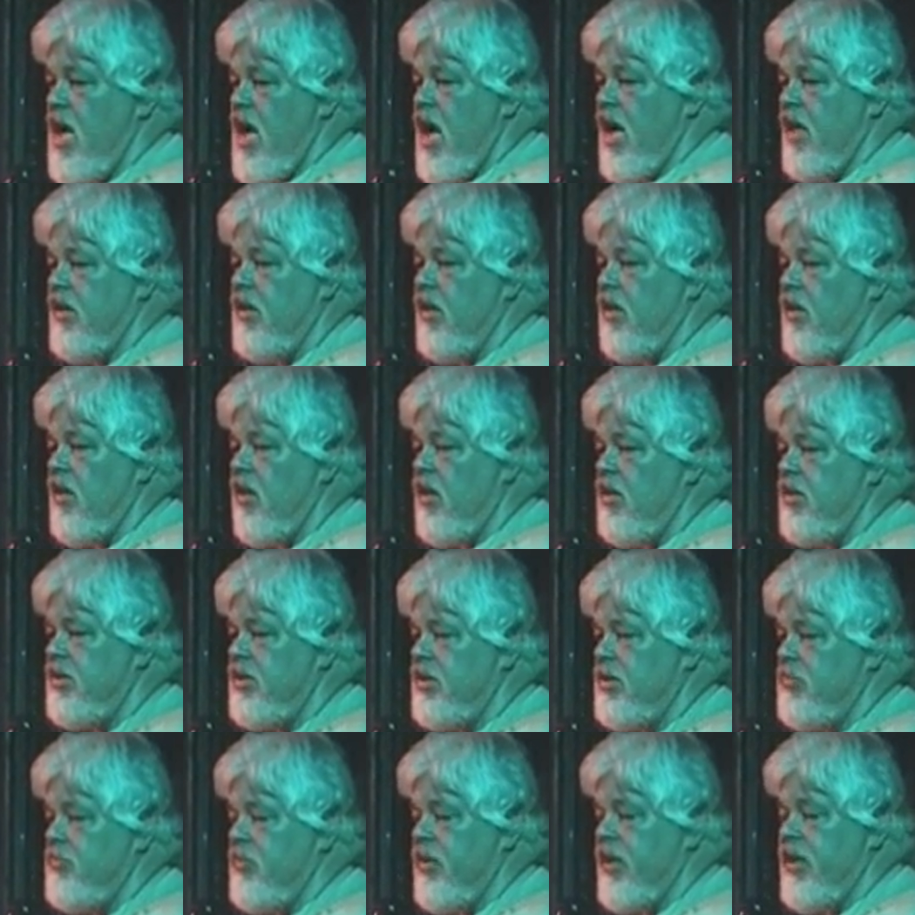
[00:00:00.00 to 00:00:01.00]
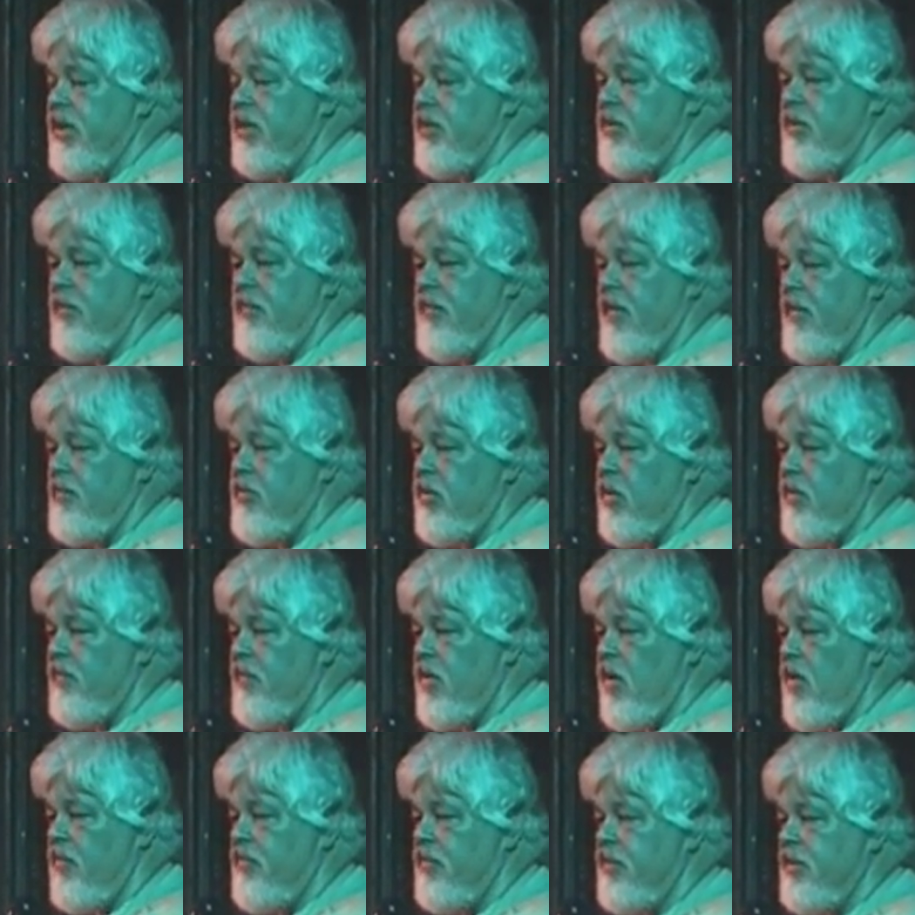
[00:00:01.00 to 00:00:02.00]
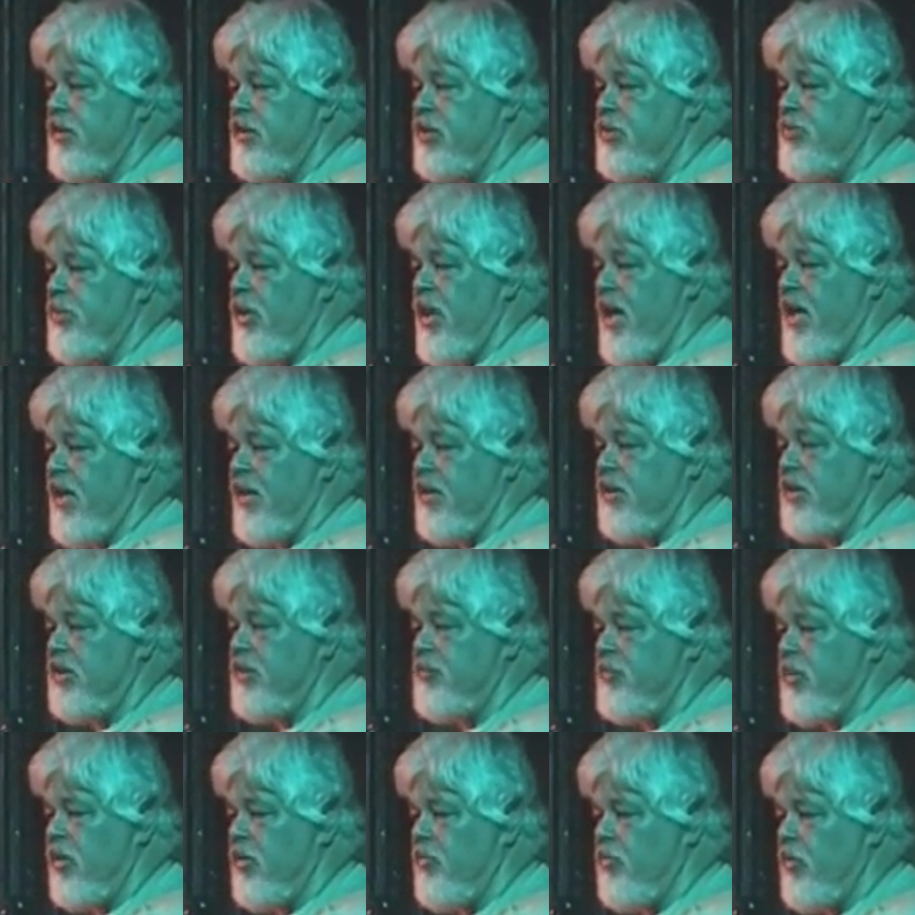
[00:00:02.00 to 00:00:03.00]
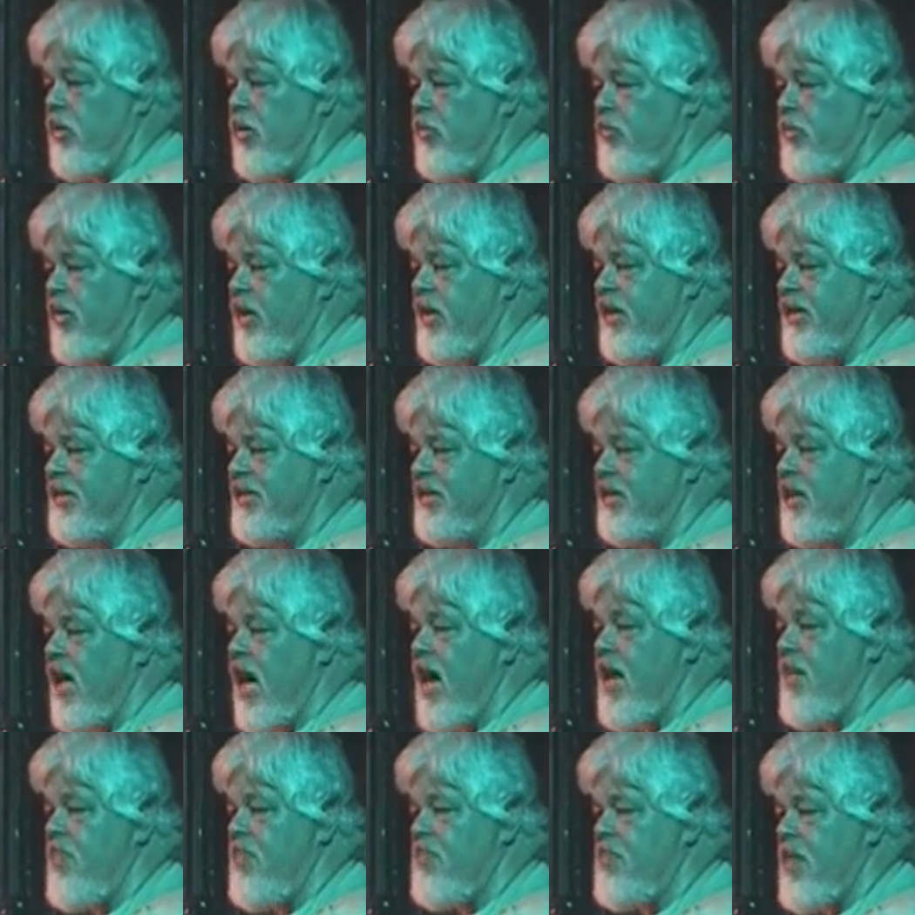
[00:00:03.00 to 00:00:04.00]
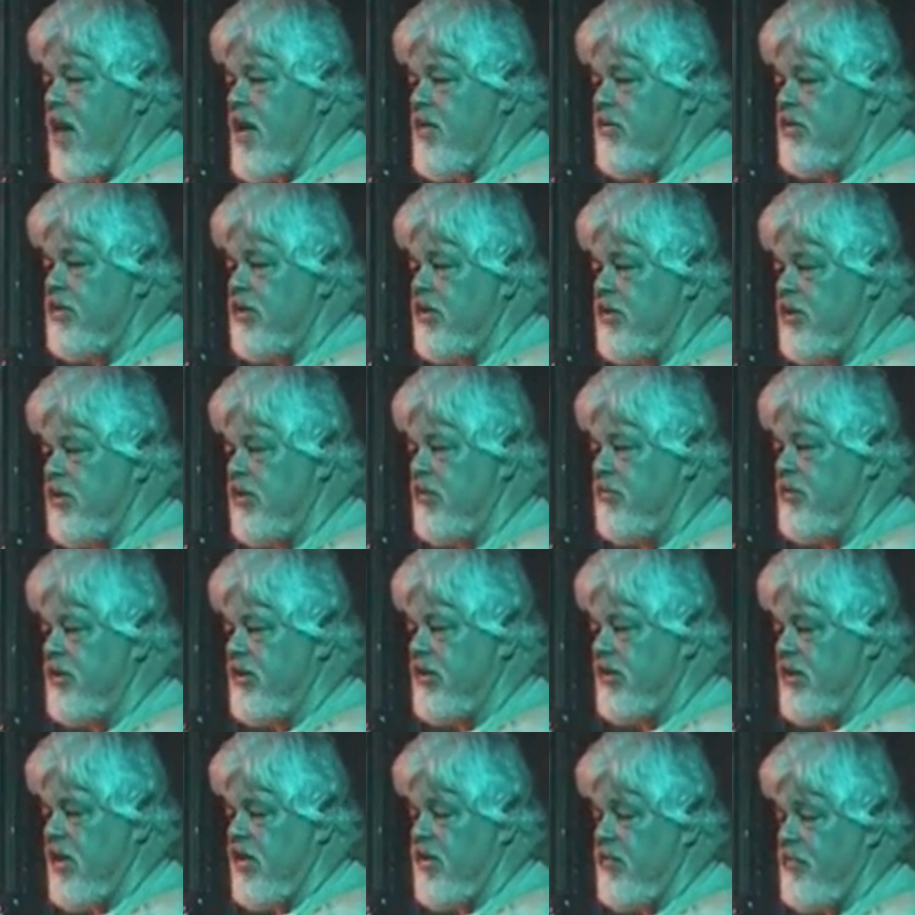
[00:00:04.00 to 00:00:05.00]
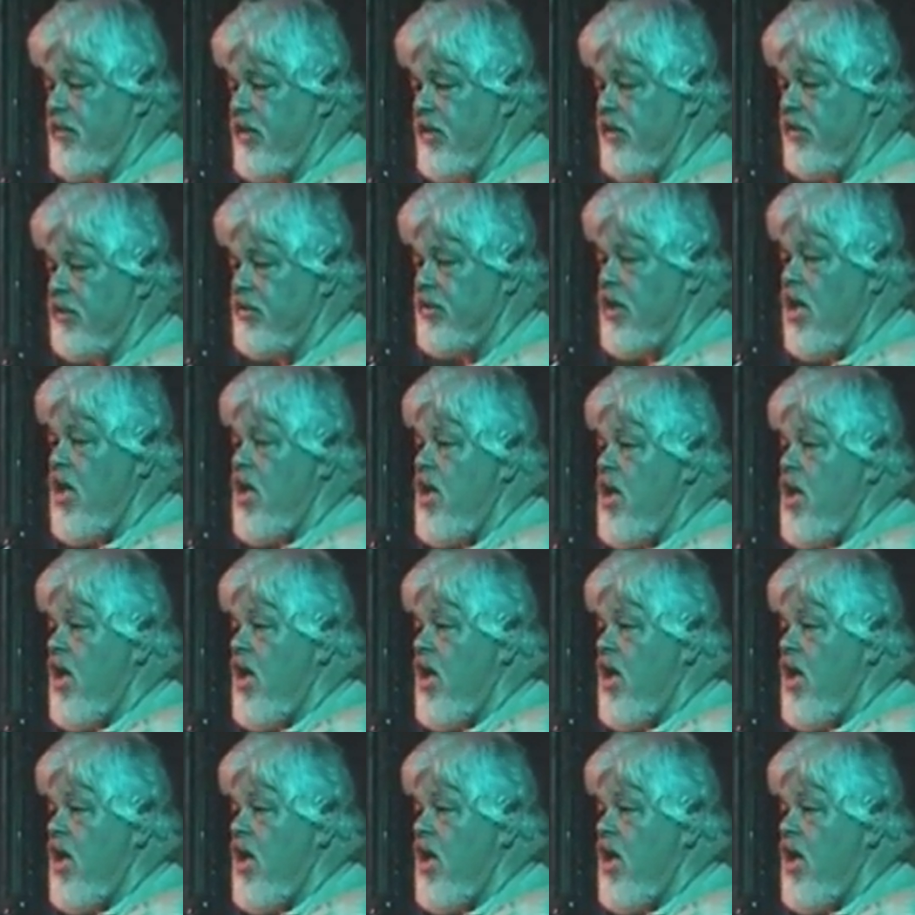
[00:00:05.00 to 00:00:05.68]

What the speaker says: And the largest brain to have ever evolved on this planet, the sperm whale brain, is 90,000 cubic centimeters.